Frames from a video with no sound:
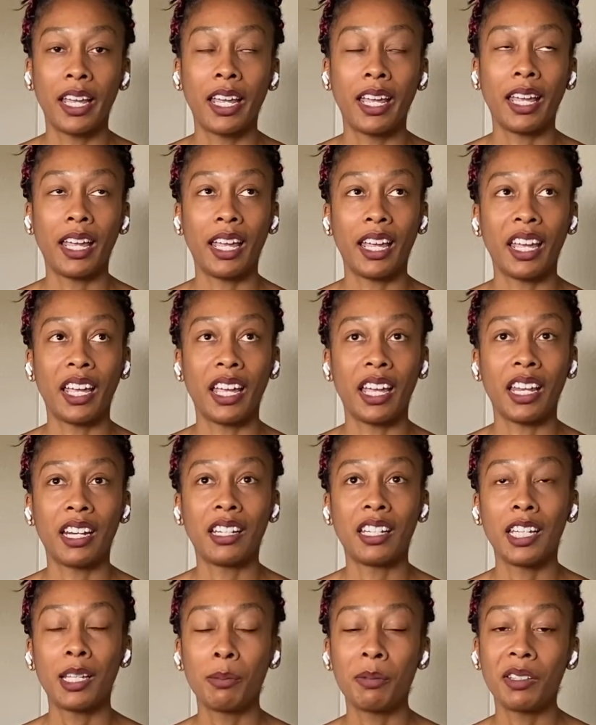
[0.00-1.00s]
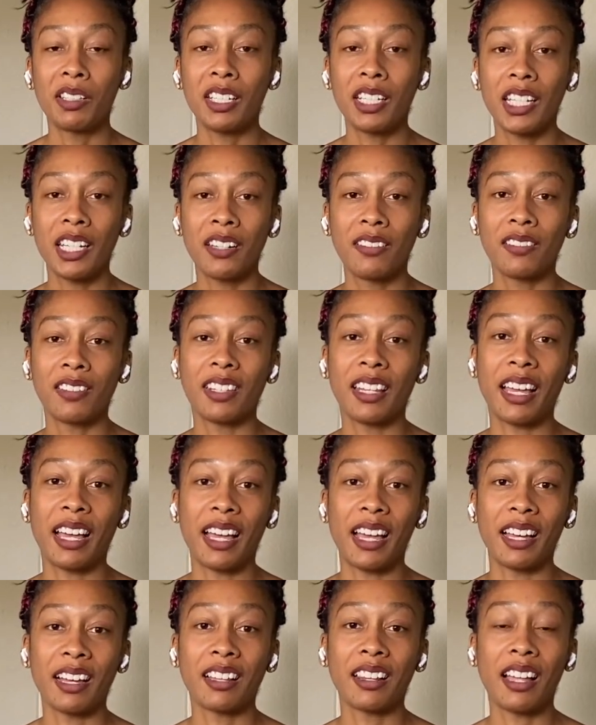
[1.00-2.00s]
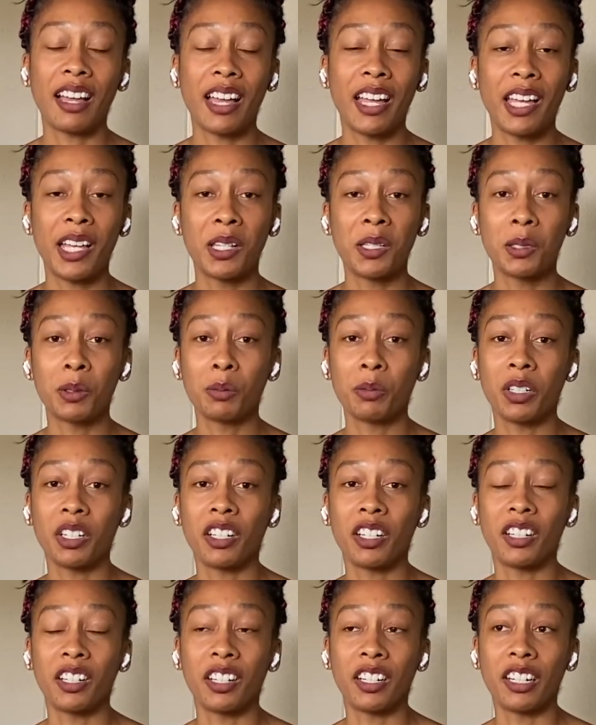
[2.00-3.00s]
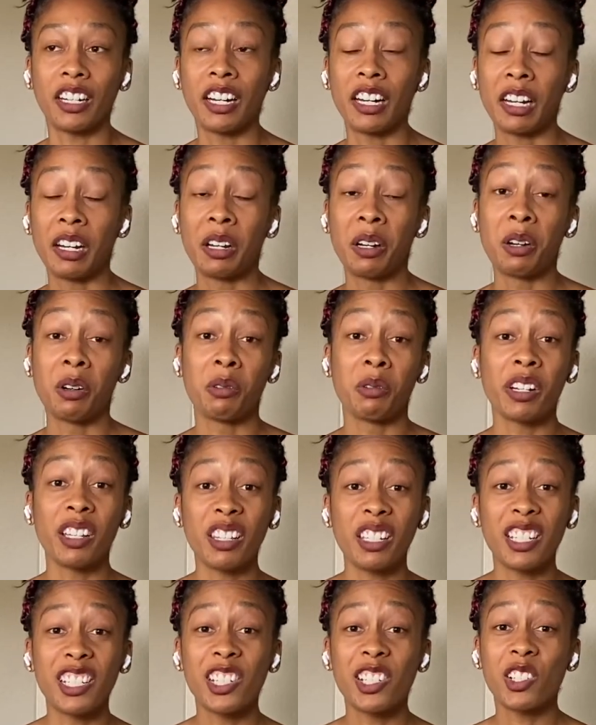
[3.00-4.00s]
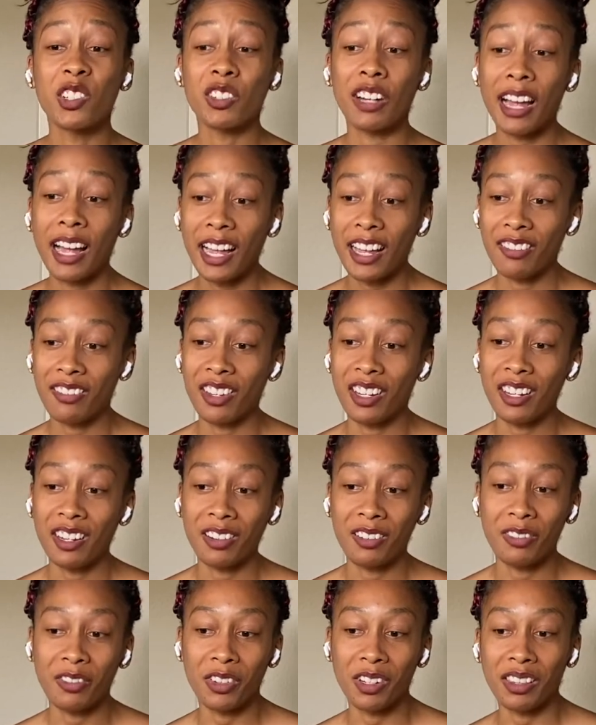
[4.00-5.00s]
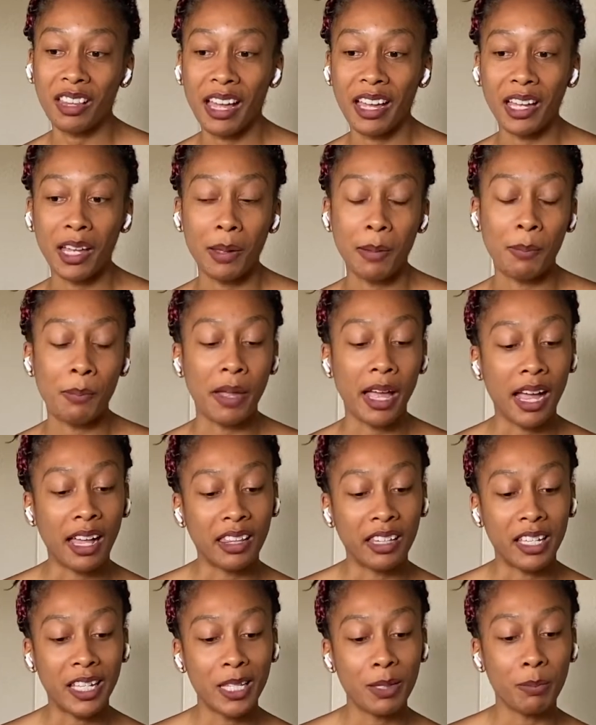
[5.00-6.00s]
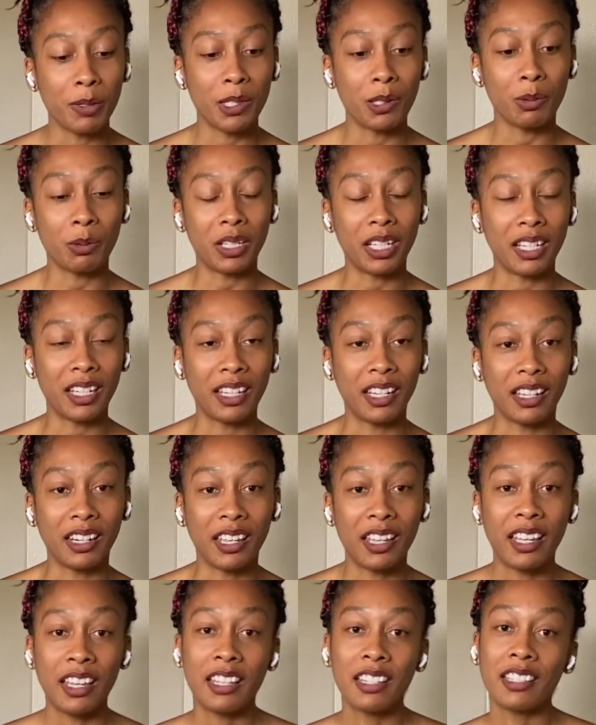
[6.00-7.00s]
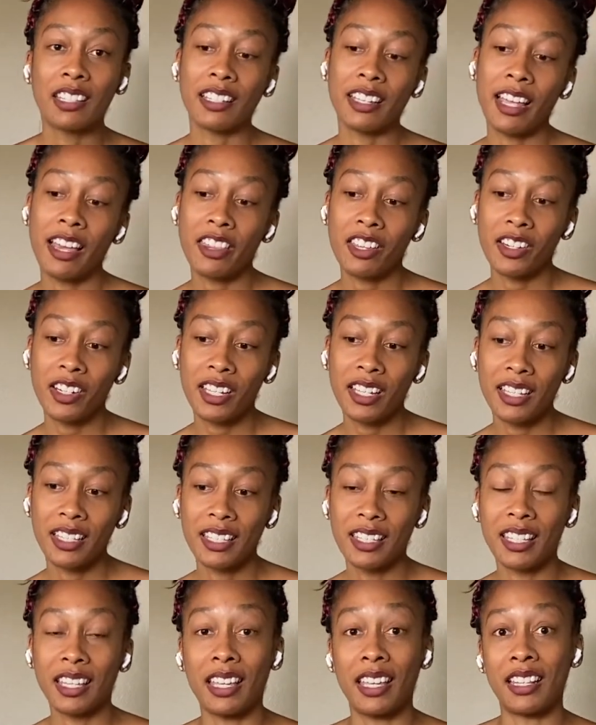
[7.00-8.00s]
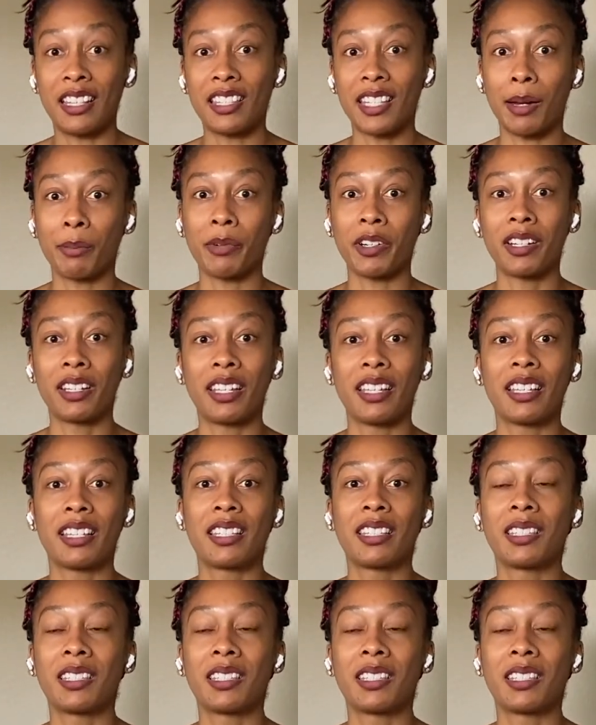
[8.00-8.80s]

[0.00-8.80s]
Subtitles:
and he believed that clients were really striving for like a balance between togetherness and separateness.